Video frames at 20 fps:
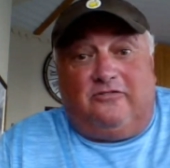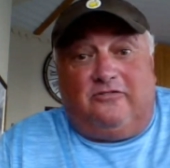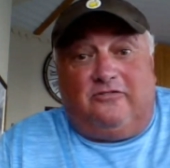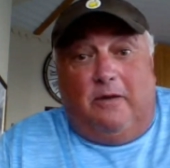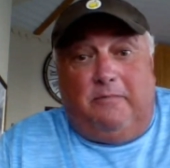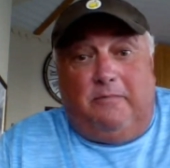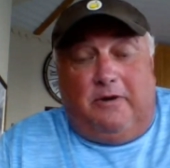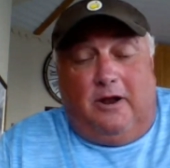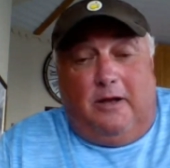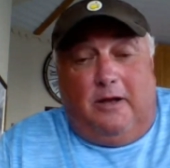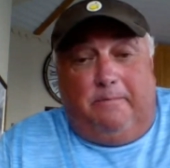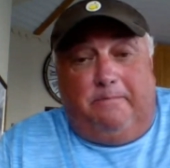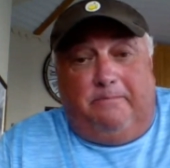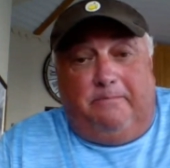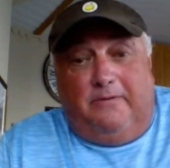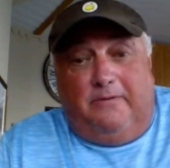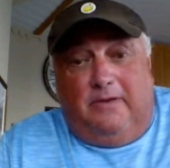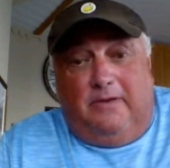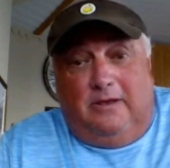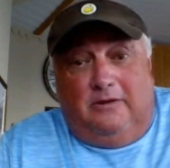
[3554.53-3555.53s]
coming
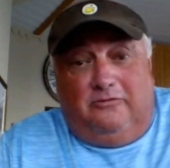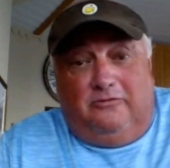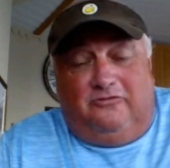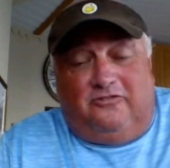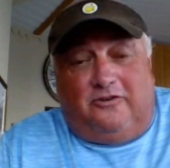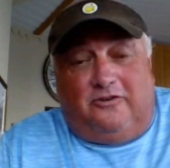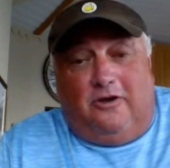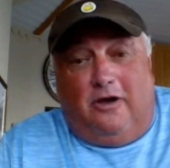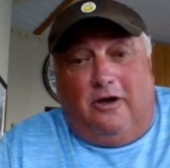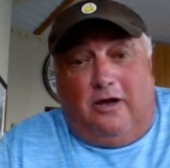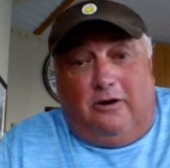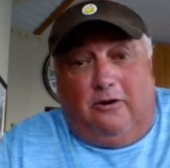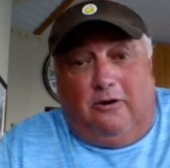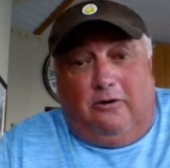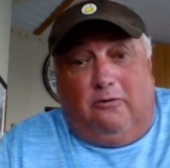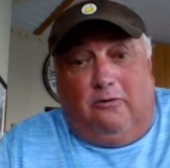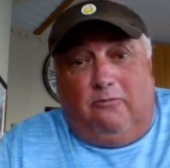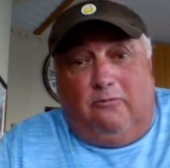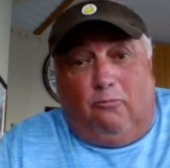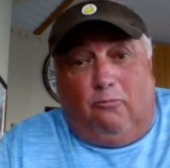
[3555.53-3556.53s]
up in
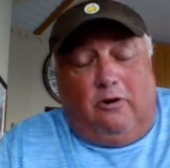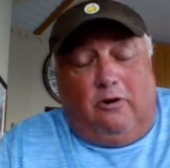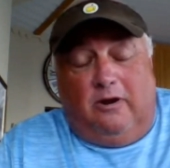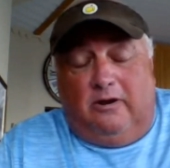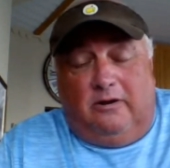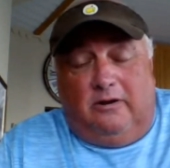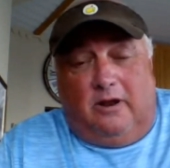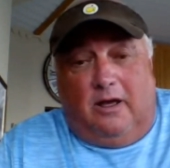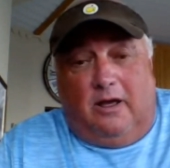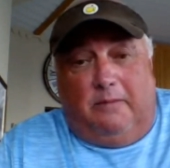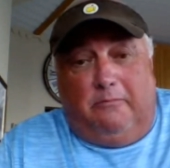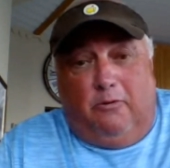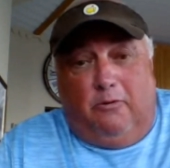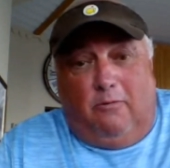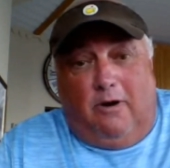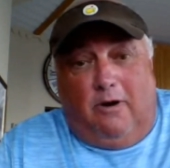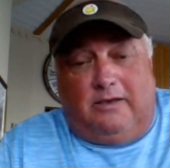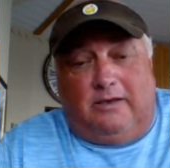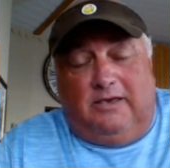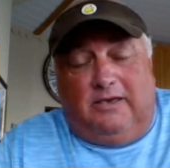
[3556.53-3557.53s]
Chicago or in uh,
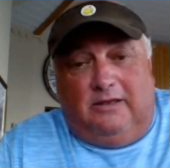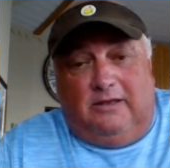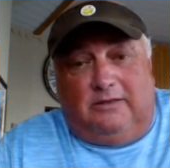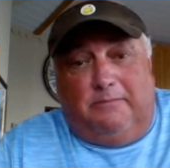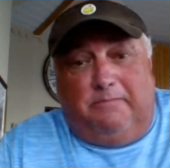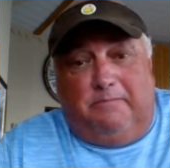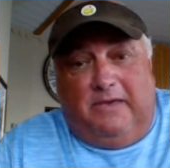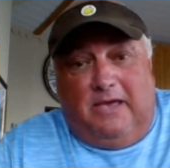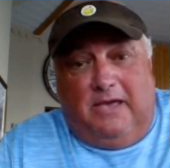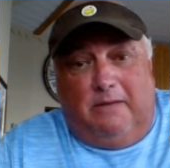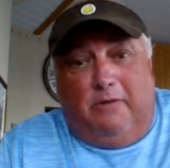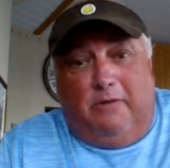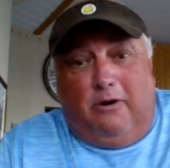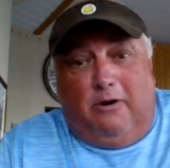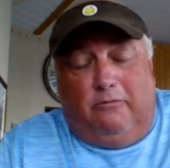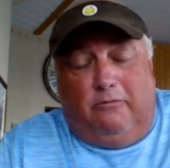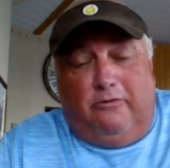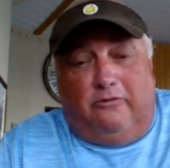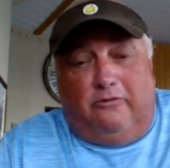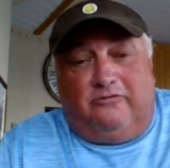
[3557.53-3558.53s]
Milwaukee at the
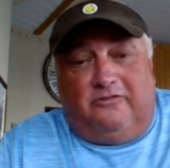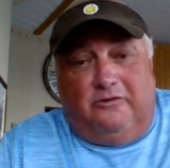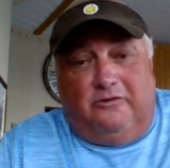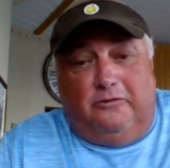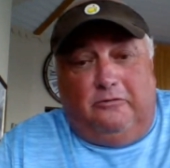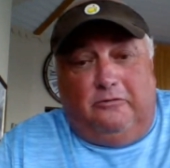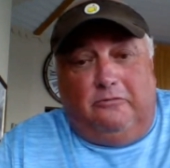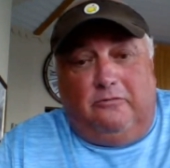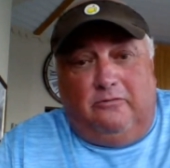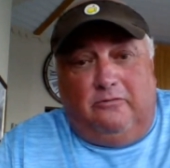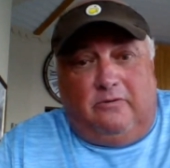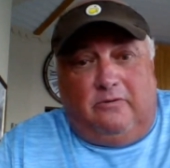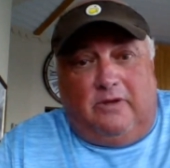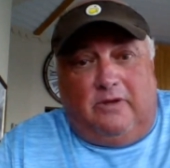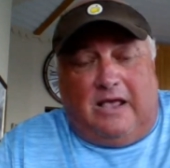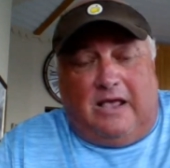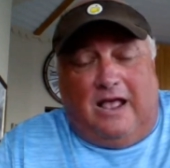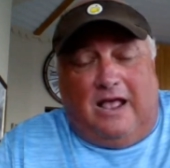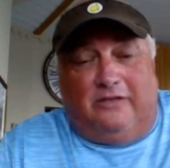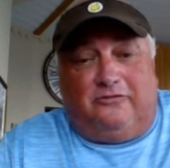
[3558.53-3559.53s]
BMO. There's a new
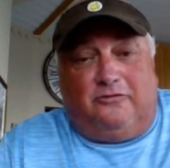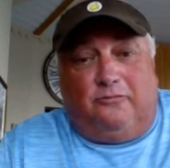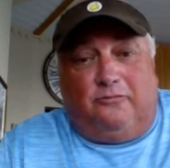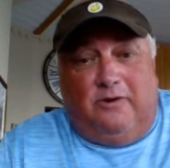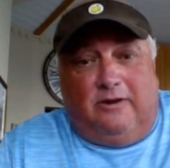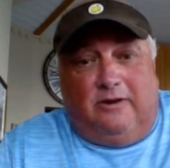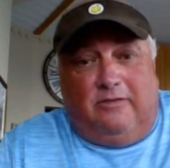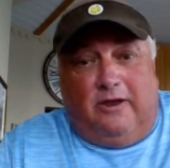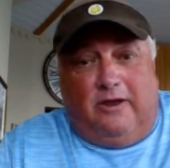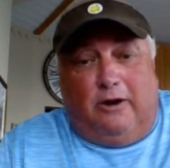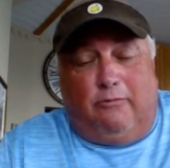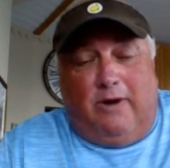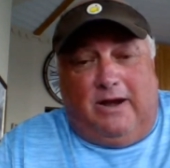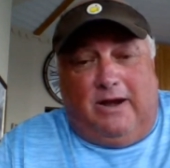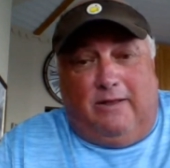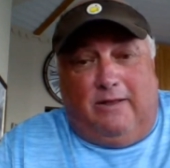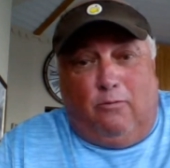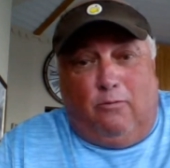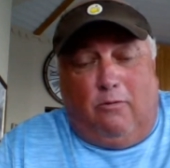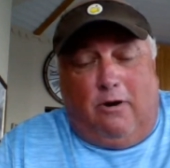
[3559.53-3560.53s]
concert arena there
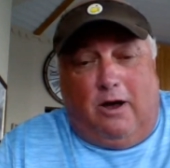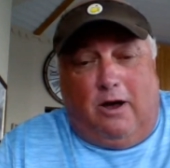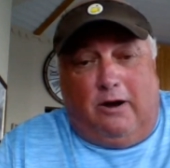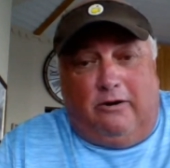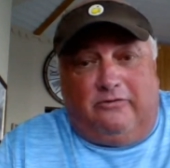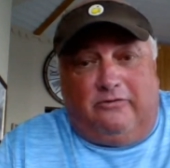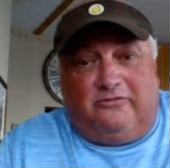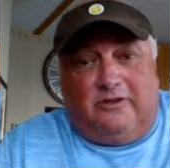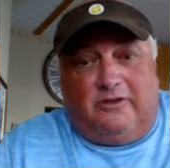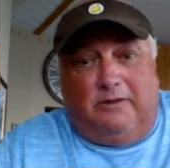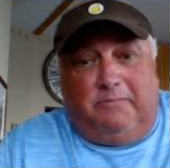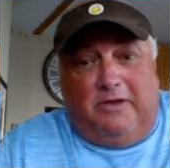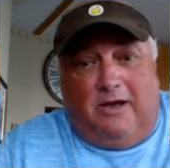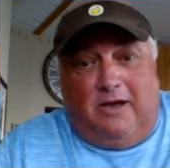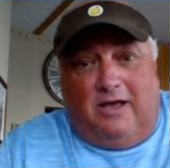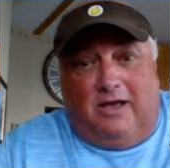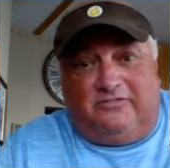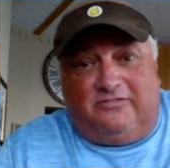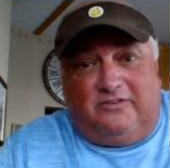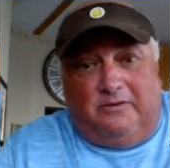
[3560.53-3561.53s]
right on the water. It's going to be
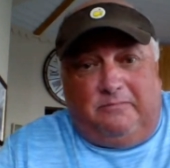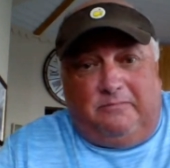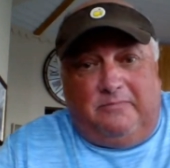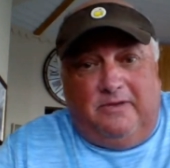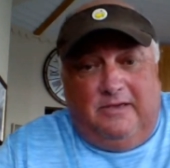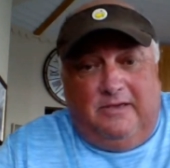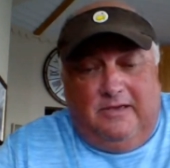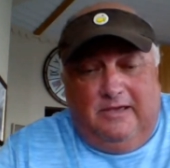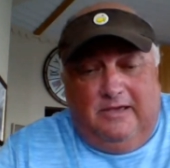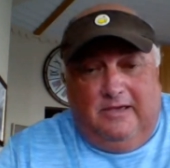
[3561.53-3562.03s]
awesome.